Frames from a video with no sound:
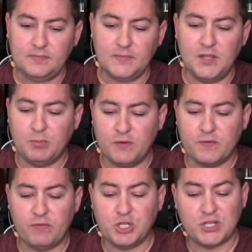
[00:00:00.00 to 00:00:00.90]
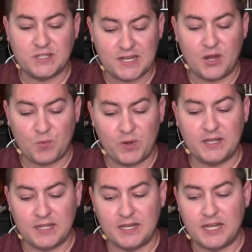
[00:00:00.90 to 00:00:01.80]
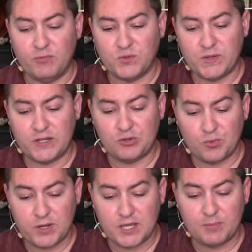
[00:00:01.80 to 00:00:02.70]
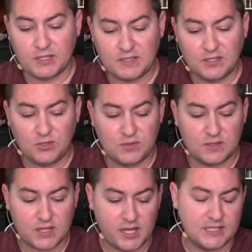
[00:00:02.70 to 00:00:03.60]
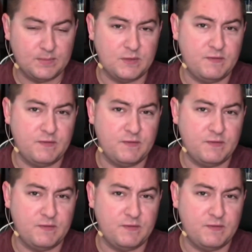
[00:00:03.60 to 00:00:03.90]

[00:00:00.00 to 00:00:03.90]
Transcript: The book of Revelation is not written in Hebrew, it's written in Greek, but it still uses concepts of